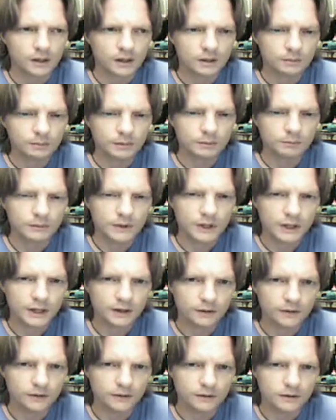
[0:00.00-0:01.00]
Keep in
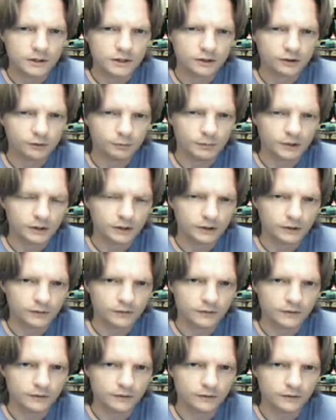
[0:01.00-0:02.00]
mind that just
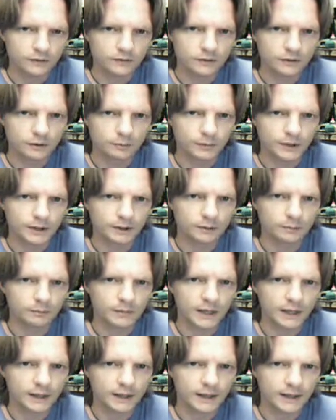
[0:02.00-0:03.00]
because this is your bread
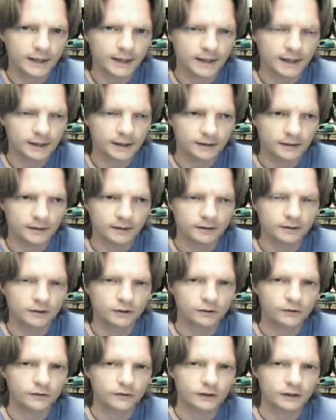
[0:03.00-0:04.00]
and butter art and
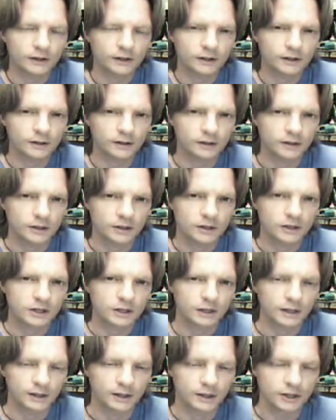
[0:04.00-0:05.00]
you're selling it
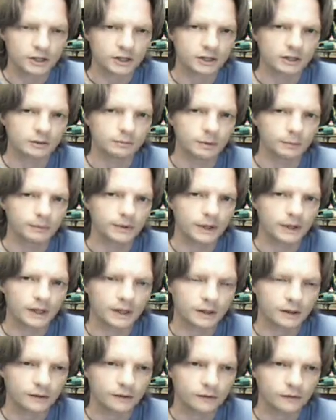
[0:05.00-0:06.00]
at a cheaper
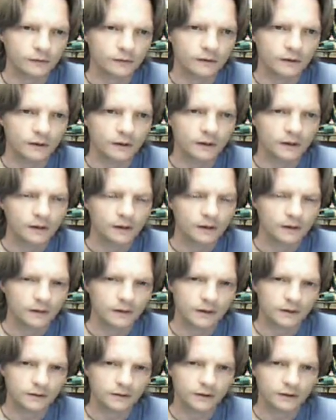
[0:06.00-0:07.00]
price,
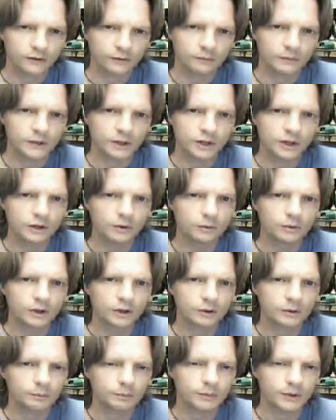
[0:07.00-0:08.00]
that doesn't mean you
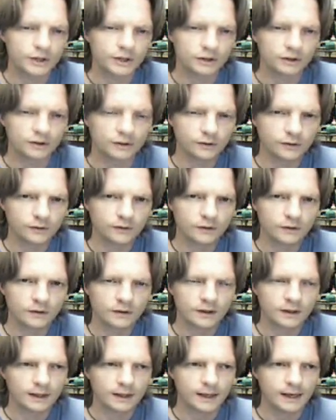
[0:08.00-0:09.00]
want to produce
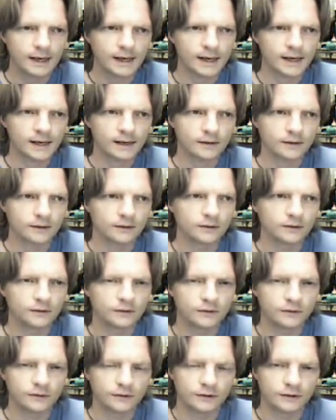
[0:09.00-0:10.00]
art that
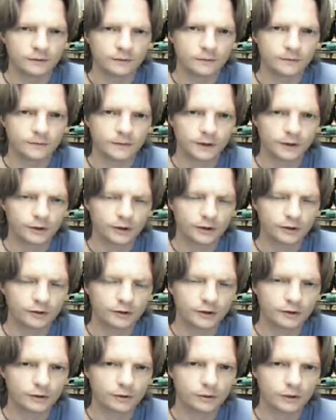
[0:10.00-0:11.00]
is
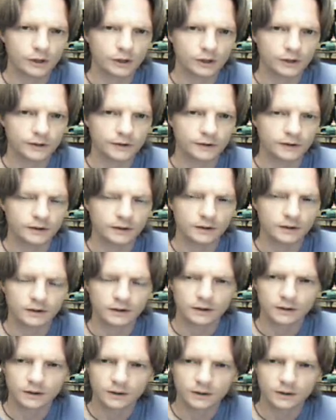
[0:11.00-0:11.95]
inferior in quality